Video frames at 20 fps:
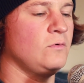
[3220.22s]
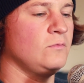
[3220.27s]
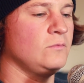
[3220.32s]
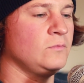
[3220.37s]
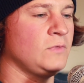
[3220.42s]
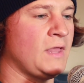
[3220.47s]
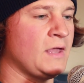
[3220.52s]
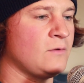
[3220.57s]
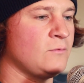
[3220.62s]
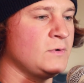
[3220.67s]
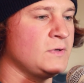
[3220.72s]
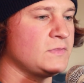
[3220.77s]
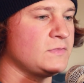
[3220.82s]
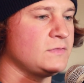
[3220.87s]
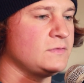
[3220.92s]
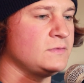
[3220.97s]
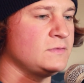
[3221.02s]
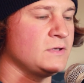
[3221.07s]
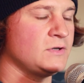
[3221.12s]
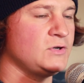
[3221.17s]
like
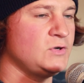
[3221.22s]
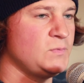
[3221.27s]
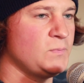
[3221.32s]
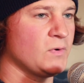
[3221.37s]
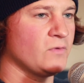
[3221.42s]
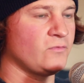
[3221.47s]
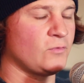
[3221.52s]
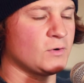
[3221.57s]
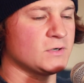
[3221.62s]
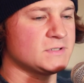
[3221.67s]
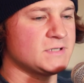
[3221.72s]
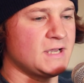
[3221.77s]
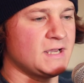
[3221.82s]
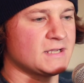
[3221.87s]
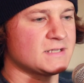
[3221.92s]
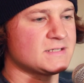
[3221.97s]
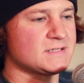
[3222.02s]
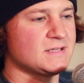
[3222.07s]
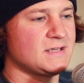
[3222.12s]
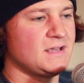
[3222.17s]
with the Cooper
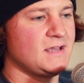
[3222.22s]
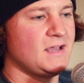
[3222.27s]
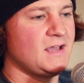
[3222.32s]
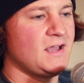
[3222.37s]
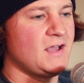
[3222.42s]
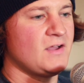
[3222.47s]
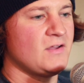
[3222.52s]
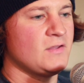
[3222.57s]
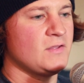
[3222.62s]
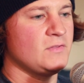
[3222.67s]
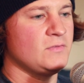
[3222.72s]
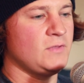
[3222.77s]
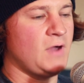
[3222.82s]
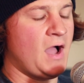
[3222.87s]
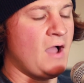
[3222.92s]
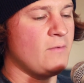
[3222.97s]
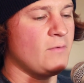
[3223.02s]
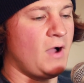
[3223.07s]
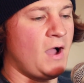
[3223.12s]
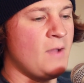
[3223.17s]
Vortex.
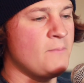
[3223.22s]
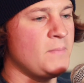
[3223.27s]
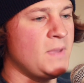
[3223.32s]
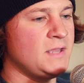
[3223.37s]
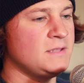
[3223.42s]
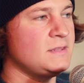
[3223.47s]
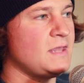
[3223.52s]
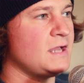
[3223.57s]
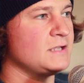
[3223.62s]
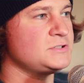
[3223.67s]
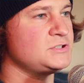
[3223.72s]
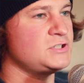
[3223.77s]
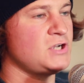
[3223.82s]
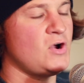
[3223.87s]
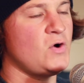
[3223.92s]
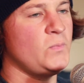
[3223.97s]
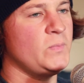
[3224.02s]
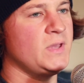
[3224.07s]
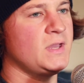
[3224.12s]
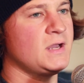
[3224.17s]
I made that
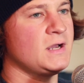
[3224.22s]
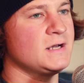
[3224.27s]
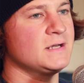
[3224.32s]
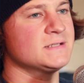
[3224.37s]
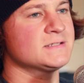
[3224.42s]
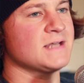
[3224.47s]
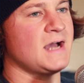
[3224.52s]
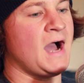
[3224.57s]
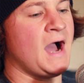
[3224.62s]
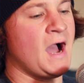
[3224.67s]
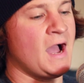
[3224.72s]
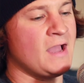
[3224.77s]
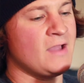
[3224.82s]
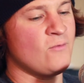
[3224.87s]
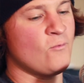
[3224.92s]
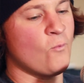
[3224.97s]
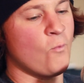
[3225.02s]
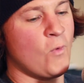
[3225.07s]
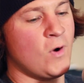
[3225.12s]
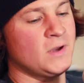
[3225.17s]
show because I
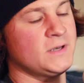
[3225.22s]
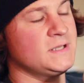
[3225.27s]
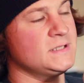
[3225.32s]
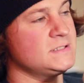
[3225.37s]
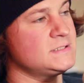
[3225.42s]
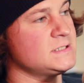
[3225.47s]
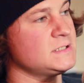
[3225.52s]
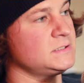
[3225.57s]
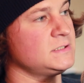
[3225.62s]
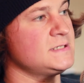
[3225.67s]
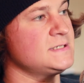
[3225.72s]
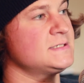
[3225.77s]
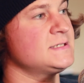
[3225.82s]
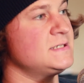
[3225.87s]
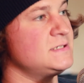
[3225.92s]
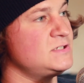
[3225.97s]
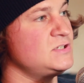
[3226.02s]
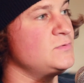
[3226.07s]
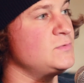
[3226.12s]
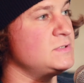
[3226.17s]
wanted to
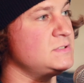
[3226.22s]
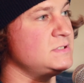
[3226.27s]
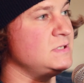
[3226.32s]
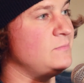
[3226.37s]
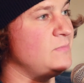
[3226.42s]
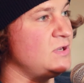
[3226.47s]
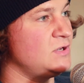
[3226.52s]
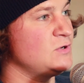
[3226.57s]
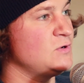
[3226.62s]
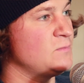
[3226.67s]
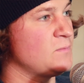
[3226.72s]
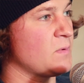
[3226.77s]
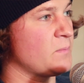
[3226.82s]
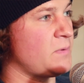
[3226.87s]
listen to a DB Cooper